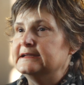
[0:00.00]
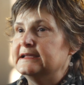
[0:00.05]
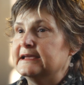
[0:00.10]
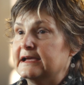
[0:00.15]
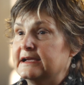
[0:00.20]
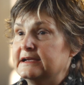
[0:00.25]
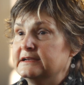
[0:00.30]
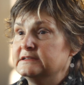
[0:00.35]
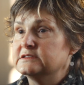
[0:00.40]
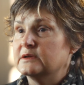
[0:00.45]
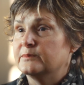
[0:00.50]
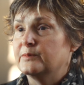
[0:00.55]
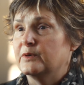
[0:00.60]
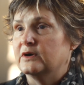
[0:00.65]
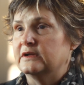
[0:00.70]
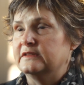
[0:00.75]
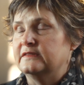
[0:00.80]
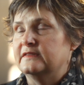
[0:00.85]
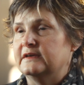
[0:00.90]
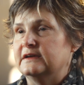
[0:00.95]
gaze
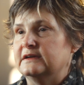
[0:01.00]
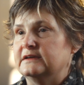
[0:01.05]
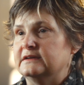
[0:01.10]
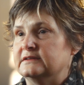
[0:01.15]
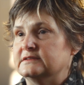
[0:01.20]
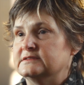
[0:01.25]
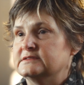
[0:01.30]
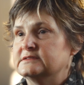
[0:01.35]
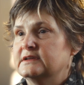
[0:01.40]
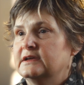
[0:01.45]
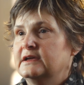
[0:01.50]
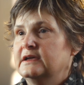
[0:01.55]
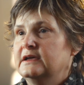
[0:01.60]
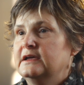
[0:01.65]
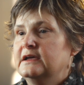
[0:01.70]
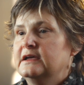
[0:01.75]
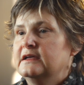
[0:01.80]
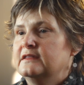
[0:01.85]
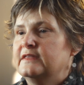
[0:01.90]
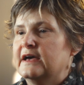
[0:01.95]
upon things
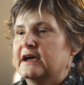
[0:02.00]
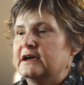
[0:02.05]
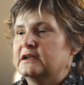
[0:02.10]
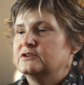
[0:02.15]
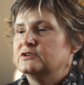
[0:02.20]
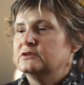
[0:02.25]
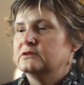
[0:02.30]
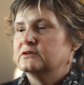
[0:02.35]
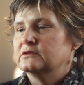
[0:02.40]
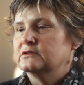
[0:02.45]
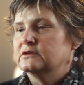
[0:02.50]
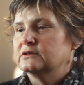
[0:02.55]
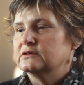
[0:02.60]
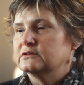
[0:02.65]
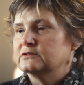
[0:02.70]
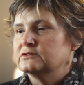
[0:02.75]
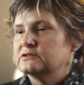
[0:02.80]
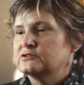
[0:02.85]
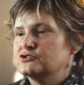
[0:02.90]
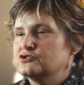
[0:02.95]
that
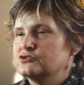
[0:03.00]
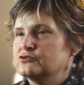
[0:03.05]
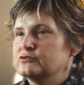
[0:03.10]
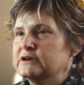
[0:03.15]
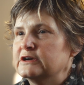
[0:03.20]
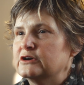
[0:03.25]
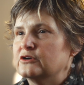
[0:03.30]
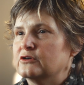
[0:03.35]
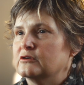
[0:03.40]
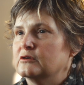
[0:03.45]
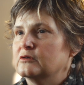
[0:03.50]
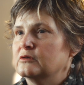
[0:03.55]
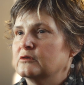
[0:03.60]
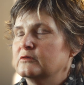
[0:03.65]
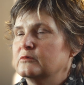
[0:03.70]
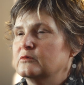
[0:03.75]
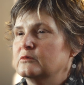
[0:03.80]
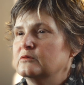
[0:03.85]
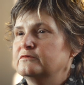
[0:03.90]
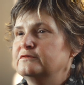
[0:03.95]
trigger
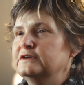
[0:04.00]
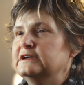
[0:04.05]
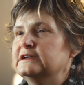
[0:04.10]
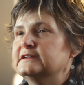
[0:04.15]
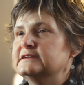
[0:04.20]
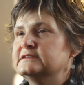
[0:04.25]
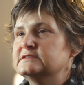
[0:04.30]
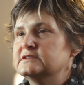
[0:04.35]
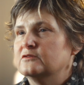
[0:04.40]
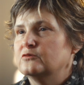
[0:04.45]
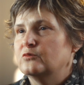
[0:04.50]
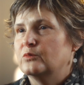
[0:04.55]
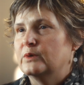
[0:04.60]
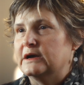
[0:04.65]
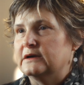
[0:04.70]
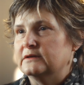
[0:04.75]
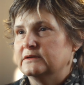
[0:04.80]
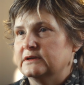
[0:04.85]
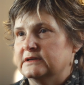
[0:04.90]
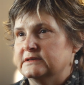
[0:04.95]
feelings of
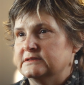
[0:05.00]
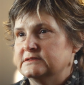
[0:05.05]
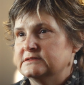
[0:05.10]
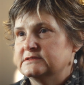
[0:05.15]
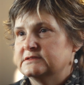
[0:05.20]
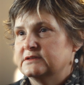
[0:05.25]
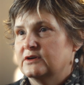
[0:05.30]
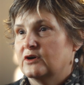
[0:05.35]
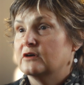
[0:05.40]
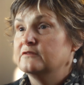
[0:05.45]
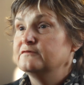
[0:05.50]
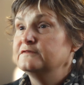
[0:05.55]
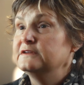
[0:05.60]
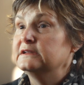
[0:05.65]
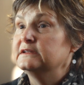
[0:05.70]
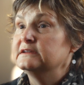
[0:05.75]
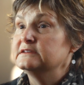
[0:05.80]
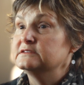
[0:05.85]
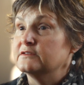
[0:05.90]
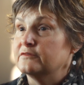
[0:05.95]
wellness or
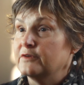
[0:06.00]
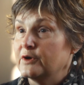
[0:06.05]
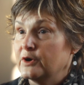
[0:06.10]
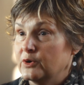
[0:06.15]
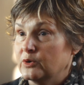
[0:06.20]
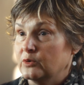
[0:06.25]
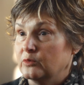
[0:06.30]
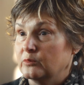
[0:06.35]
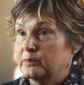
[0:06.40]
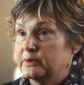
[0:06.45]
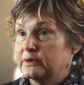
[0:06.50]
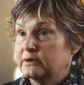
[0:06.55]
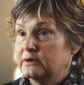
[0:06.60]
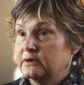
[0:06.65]
feelings of hope.